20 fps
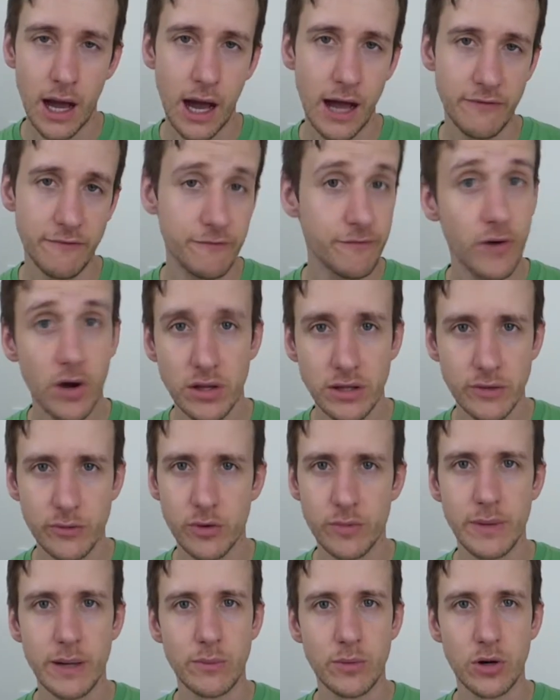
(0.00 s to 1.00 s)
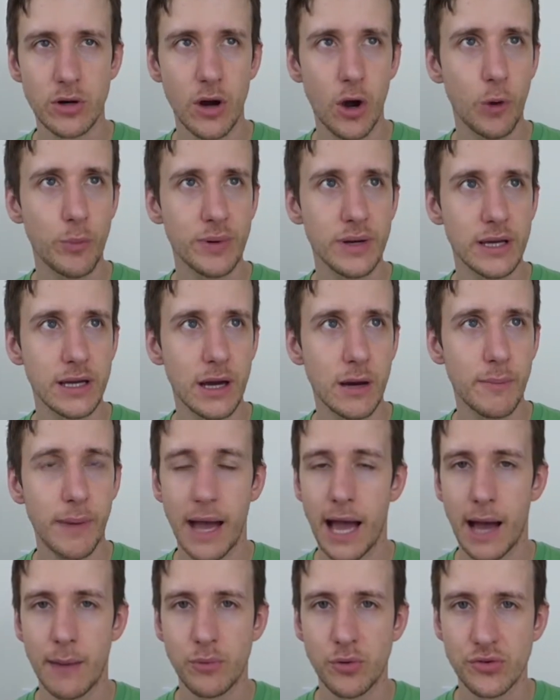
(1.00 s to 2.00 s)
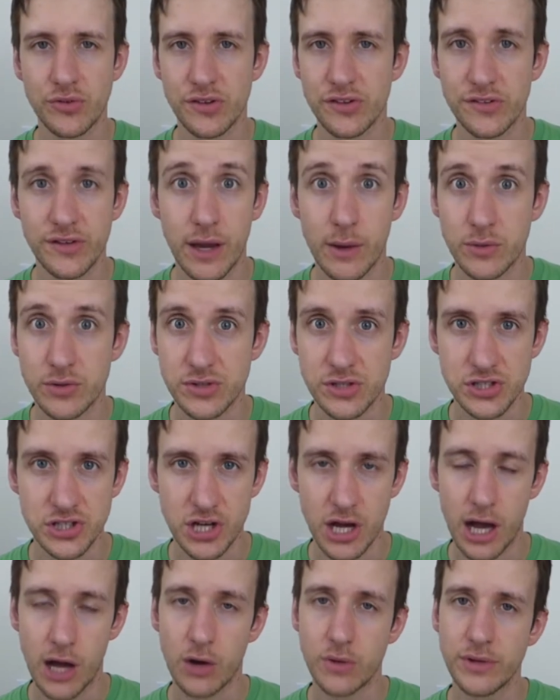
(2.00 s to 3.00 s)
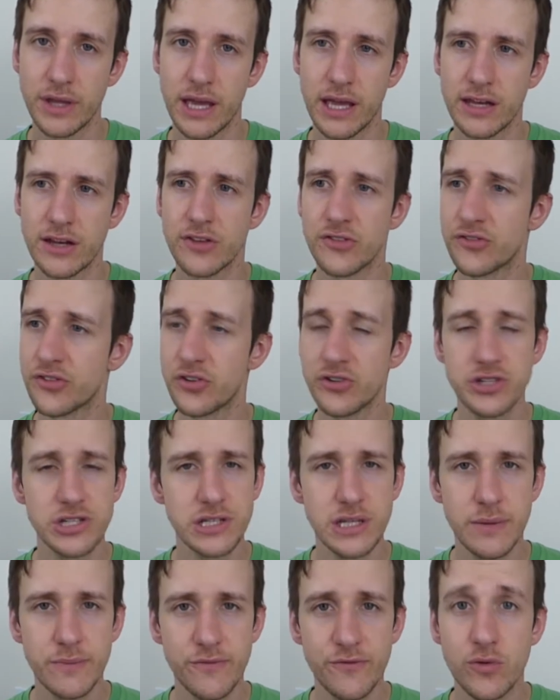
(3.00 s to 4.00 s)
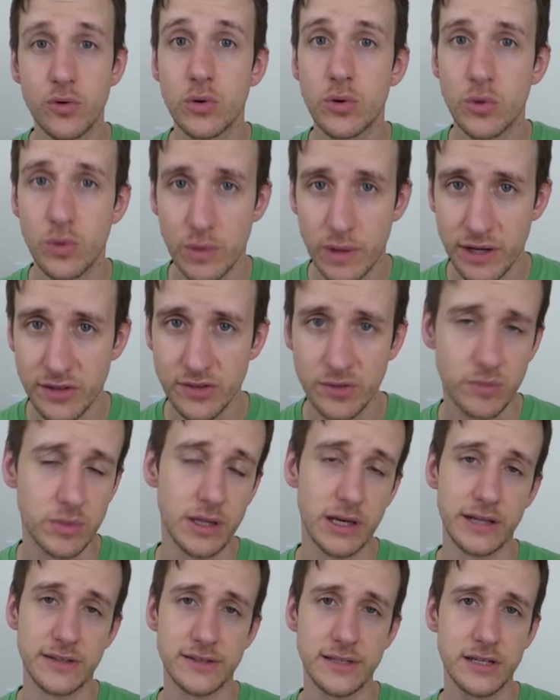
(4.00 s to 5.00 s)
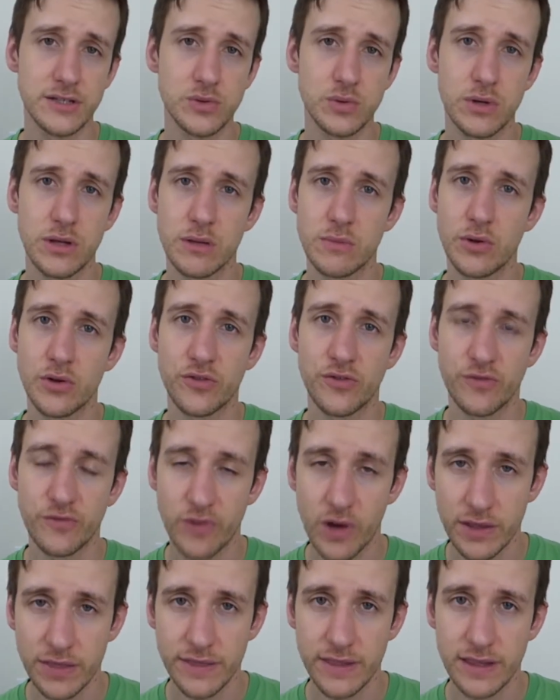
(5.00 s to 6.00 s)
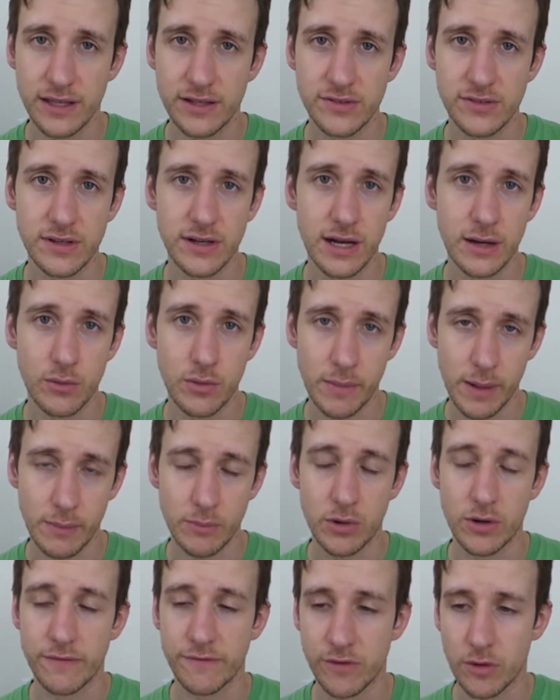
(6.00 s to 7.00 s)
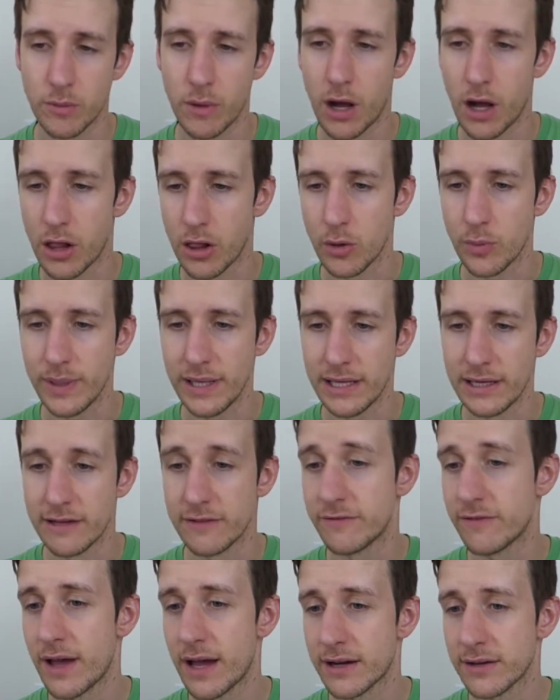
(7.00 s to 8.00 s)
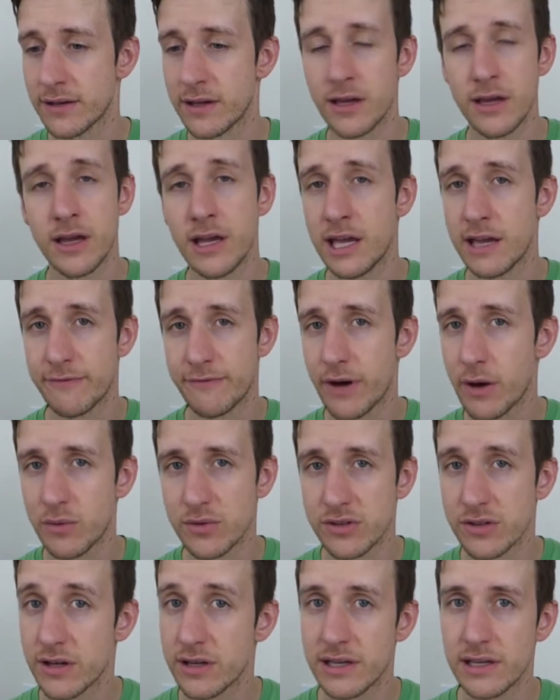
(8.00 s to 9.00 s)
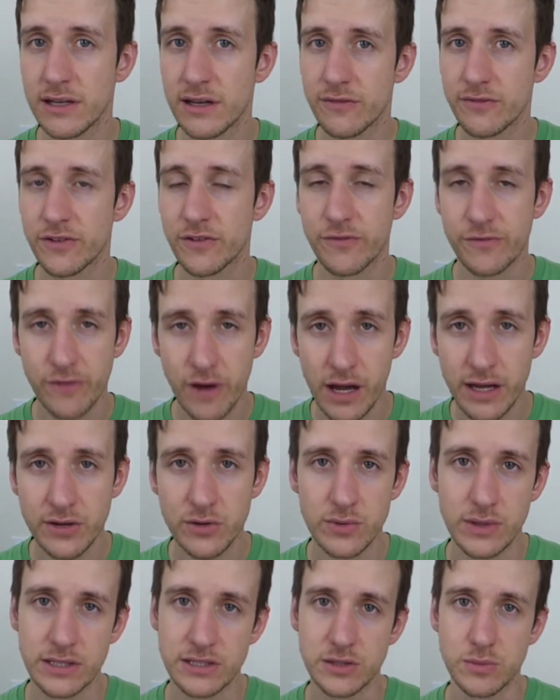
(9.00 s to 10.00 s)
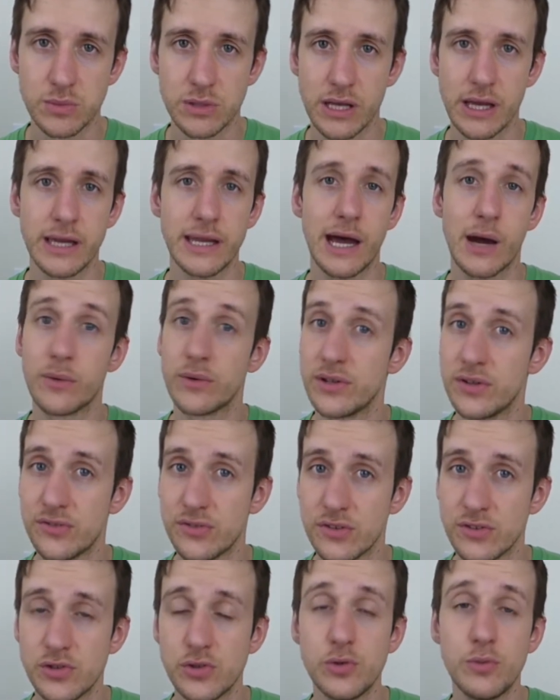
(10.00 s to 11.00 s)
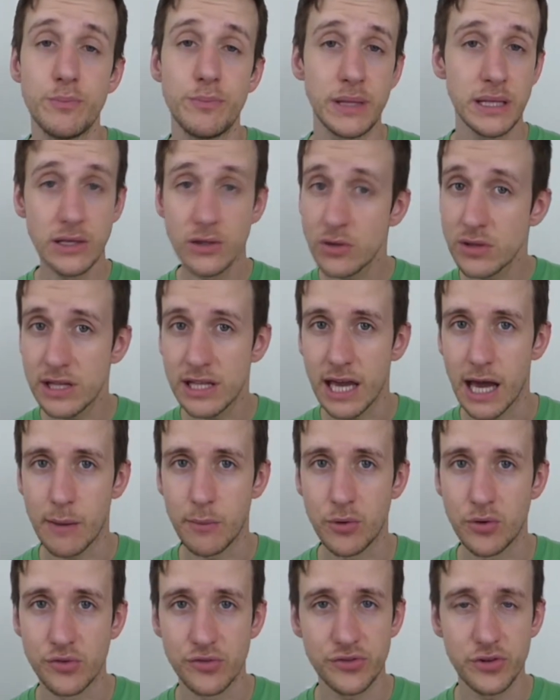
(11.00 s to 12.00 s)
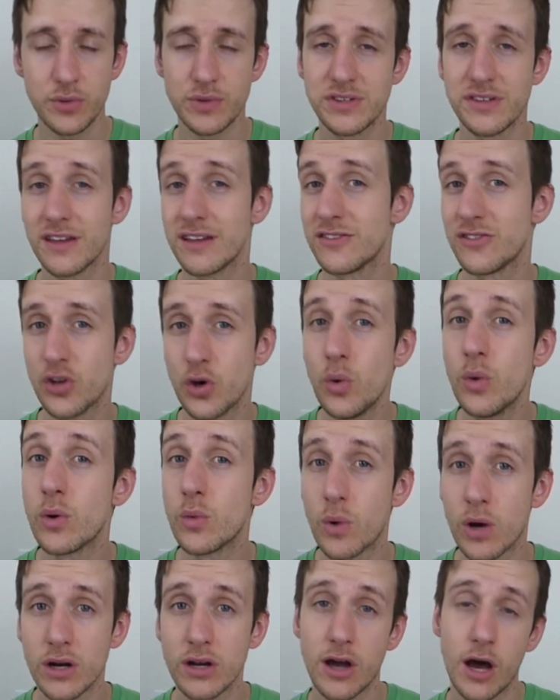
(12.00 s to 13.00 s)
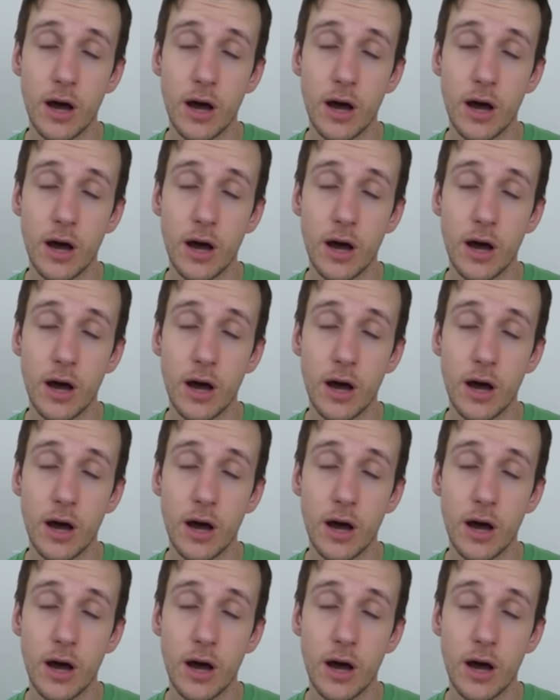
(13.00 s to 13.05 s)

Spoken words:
I fondly remember opening up apples as I was a child and searching them for razor blades. That's one of the most fun things that I remember from Halloween. In fact, if I was lucky enough to find a razor blade, I would use it to peel the apples, so it's a 2-in-1